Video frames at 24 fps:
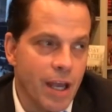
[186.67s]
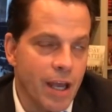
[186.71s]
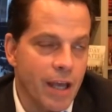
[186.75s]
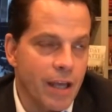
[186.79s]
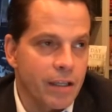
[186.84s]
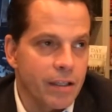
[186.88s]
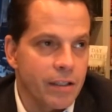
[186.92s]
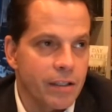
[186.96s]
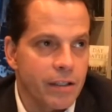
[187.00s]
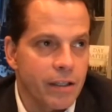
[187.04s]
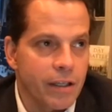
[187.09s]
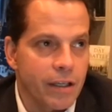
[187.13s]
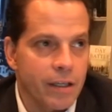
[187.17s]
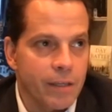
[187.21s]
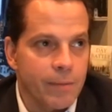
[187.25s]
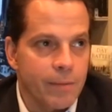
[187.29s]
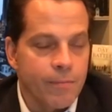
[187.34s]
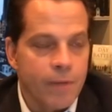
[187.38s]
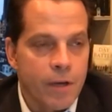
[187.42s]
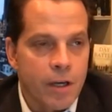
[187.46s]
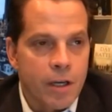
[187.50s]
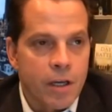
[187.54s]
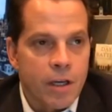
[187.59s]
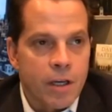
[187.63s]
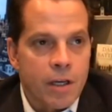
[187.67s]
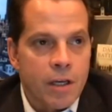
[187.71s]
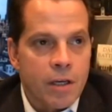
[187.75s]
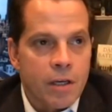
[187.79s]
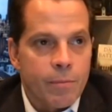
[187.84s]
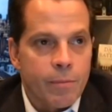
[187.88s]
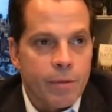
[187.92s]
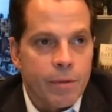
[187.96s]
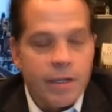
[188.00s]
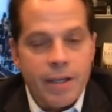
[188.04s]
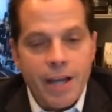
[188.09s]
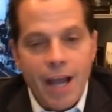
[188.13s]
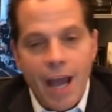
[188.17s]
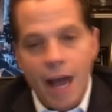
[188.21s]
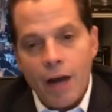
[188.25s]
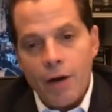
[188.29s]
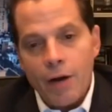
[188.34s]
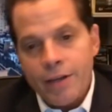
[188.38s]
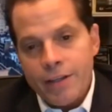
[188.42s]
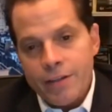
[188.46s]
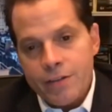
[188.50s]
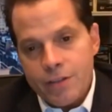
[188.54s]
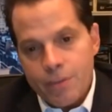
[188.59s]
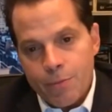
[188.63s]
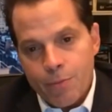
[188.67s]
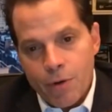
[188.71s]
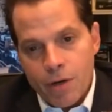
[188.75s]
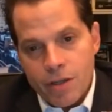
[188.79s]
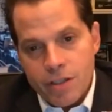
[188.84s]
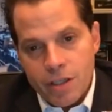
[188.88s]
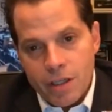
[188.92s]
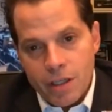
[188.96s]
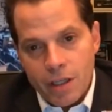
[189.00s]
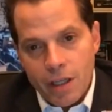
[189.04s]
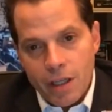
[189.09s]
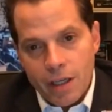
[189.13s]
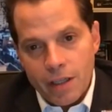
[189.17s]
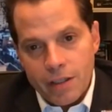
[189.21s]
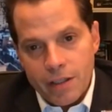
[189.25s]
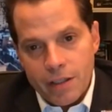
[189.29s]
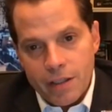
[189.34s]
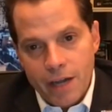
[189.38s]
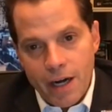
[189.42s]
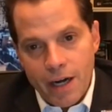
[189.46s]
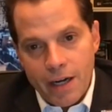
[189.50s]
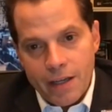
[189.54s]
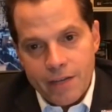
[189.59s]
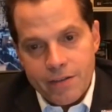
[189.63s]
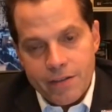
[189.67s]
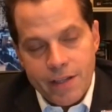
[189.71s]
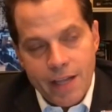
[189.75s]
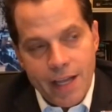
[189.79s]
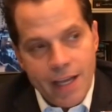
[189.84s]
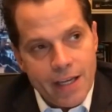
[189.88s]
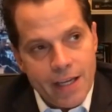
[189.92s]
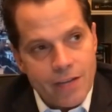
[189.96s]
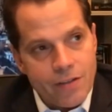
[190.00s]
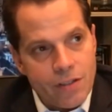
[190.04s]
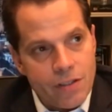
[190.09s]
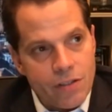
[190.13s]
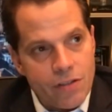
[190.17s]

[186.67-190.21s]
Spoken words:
But now he's the president-elect of the United States.